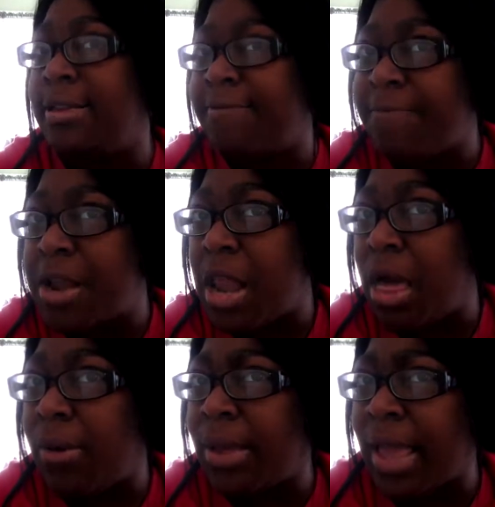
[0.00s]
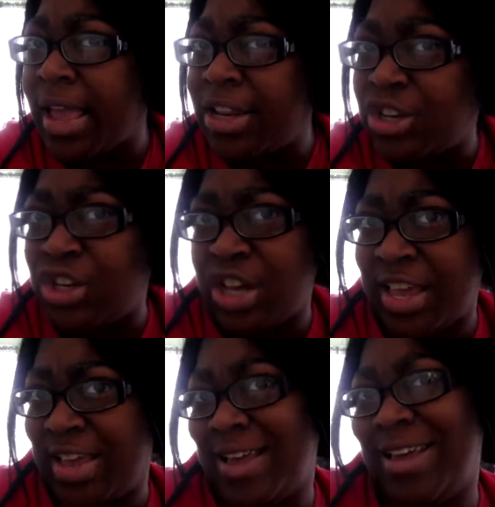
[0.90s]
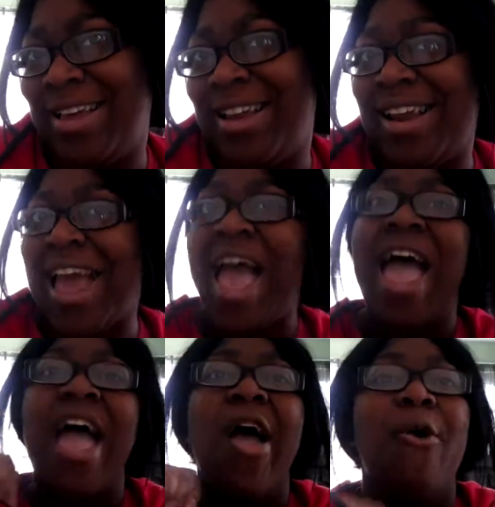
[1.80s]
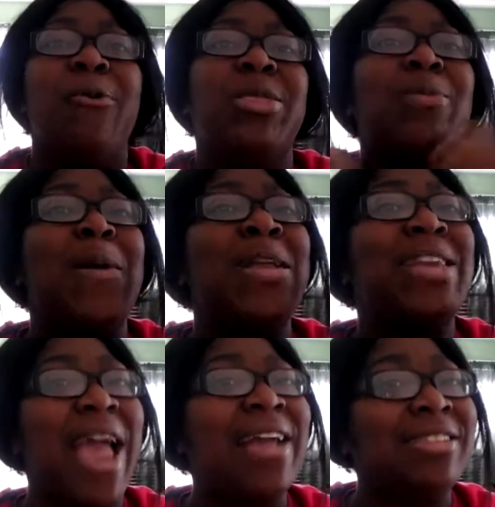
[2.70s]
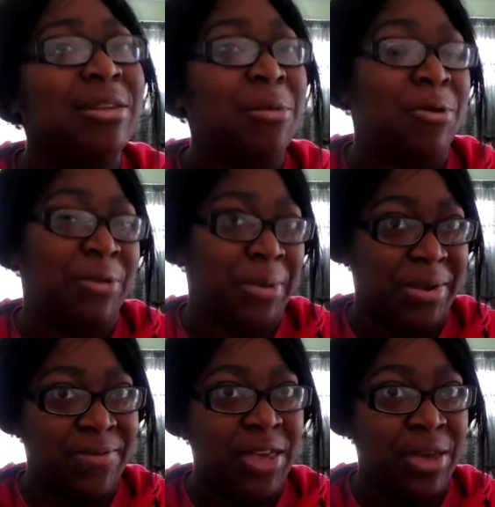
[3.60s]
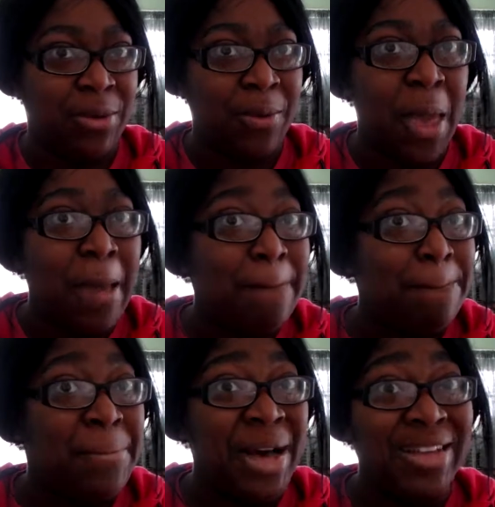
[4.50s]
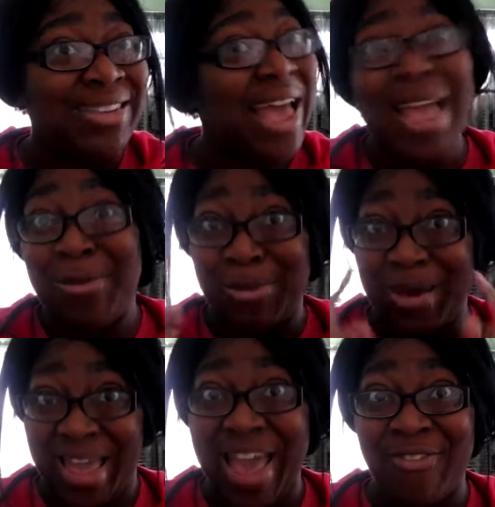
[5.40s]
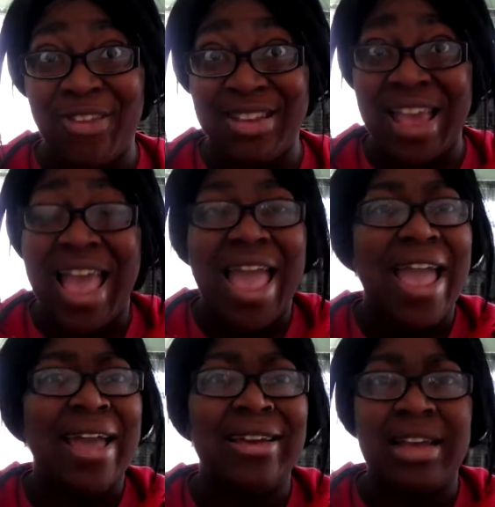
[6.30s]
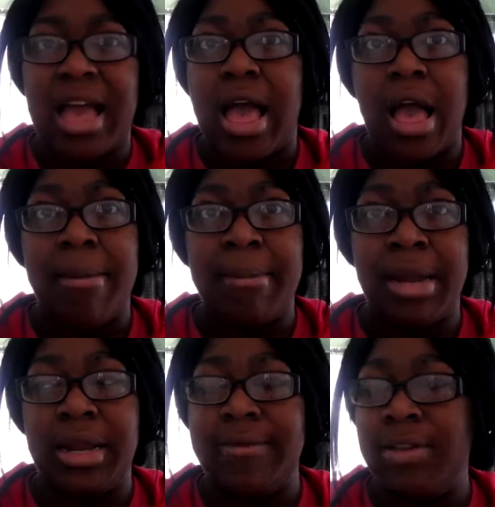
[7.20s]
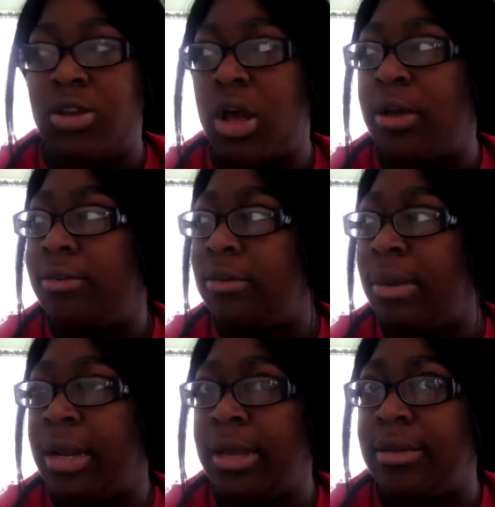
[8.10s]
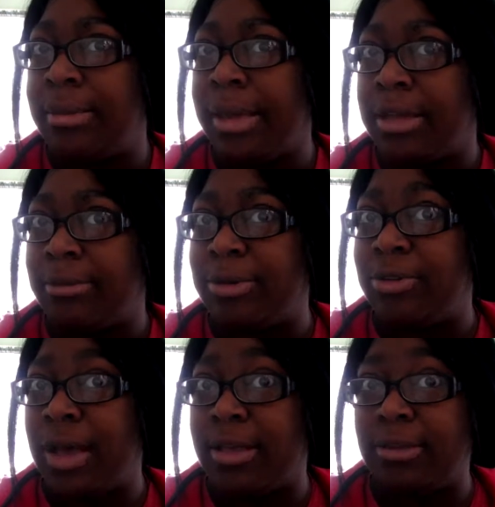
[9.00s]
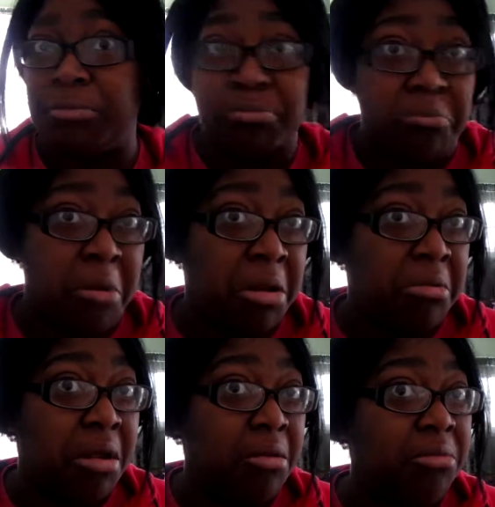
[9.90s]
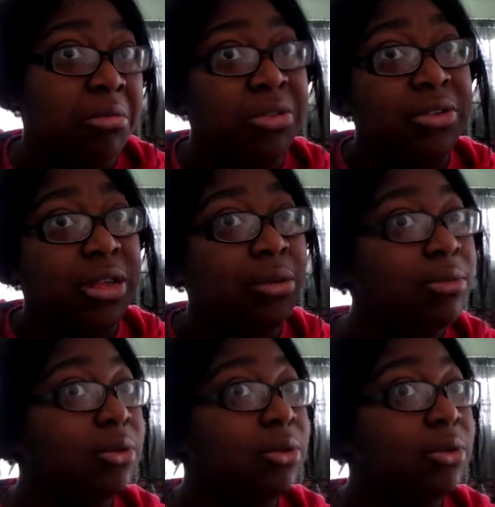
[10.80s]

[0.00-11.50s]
different location with my next movie review. But I will have it. And I might even talk somebody into being a special guest. I don't know. We'll see. And